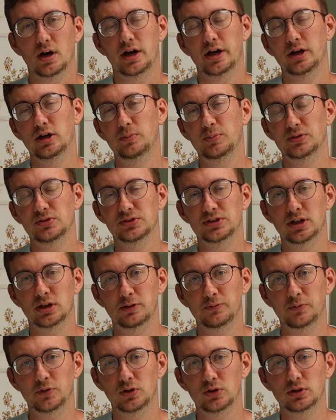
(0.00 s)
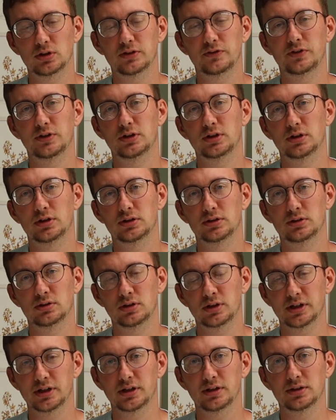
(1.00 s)
I hope it was helpful if you're
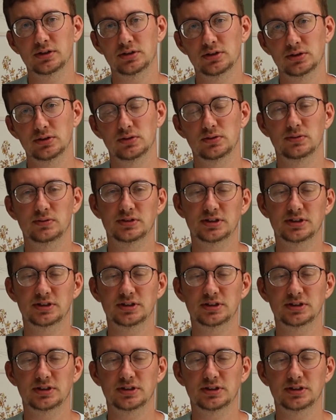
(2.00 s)
looking to